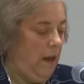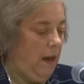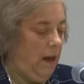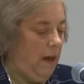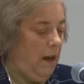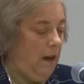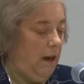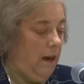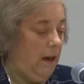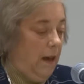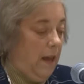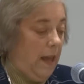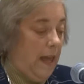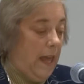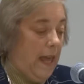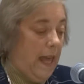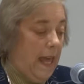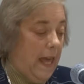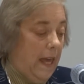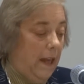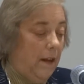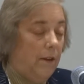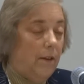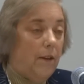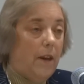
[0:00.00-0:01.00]

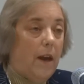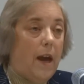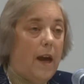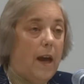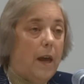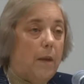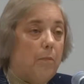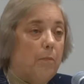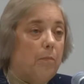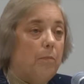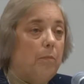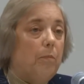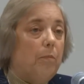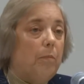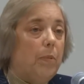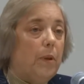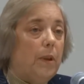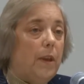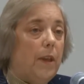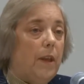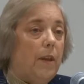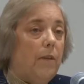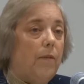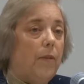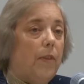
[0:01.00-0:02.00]
And I
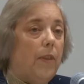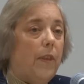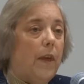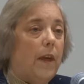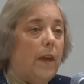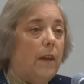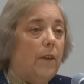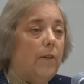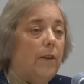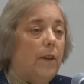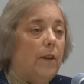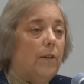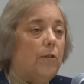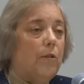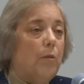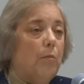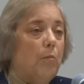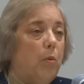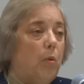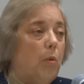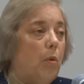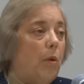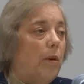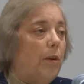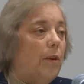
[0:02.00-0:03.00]
believe that it's
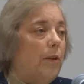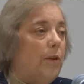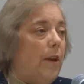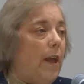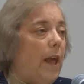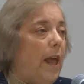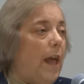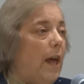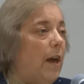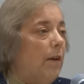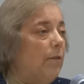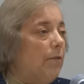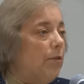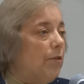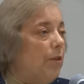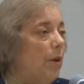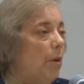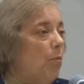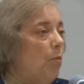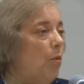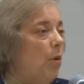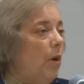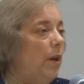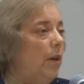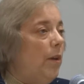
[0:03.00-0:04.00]
important to have
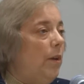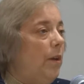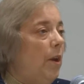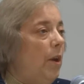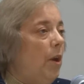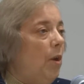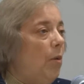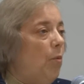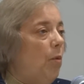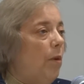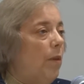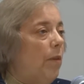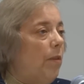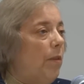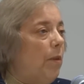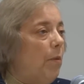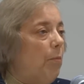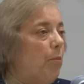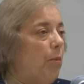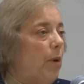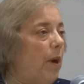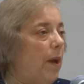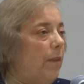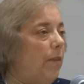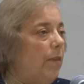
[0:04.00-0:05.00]
someone with the
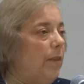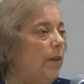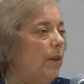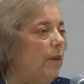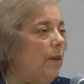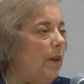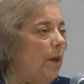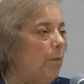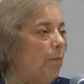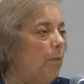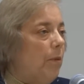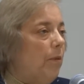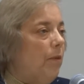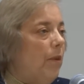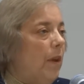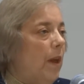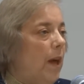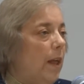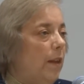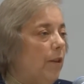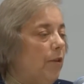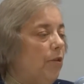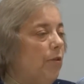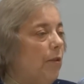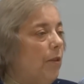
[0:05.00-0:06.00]
breadth and depth of
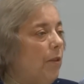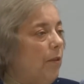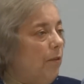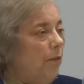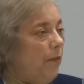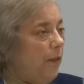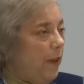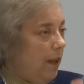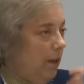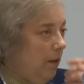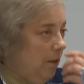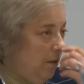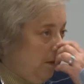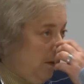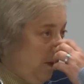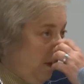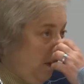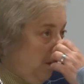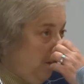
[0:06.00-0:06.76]
knowledge of the field